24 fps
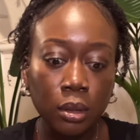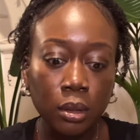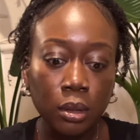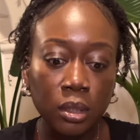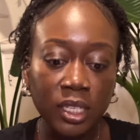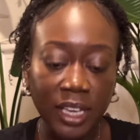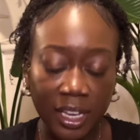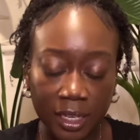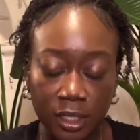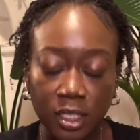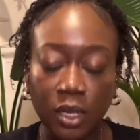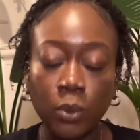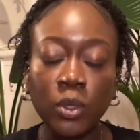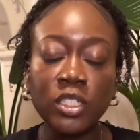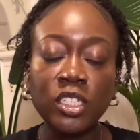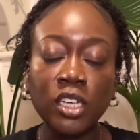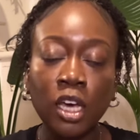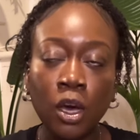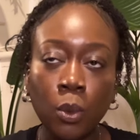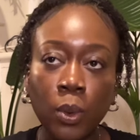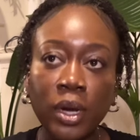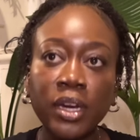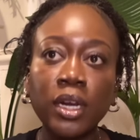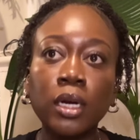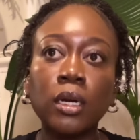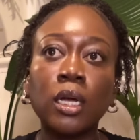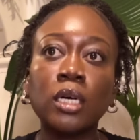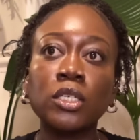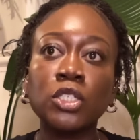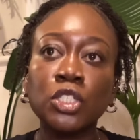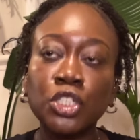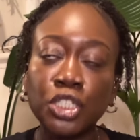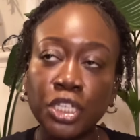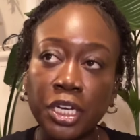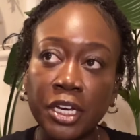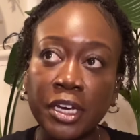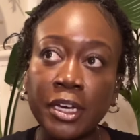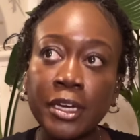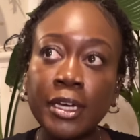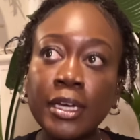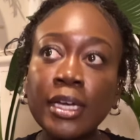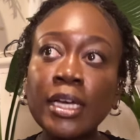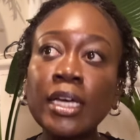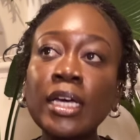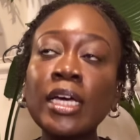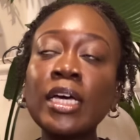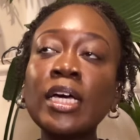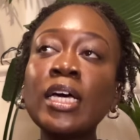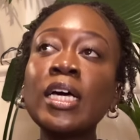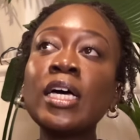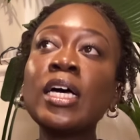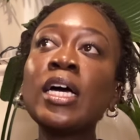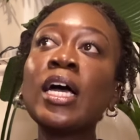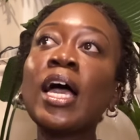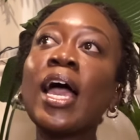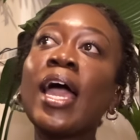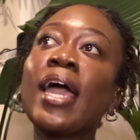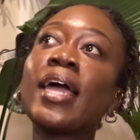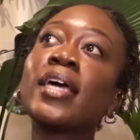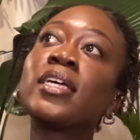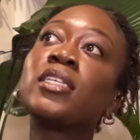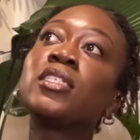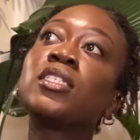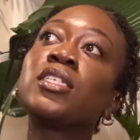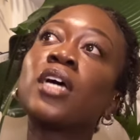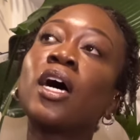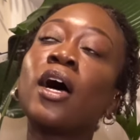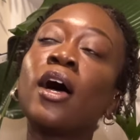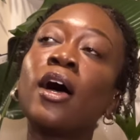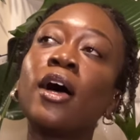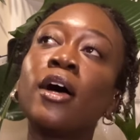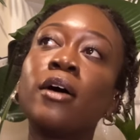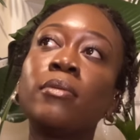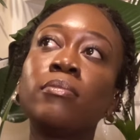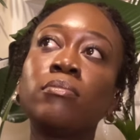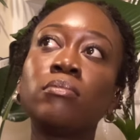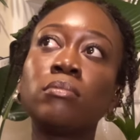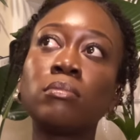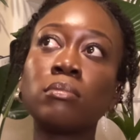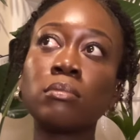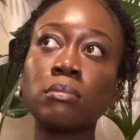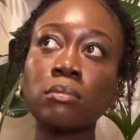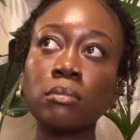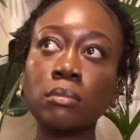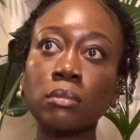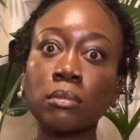yes, I went to her wedding last year, and um,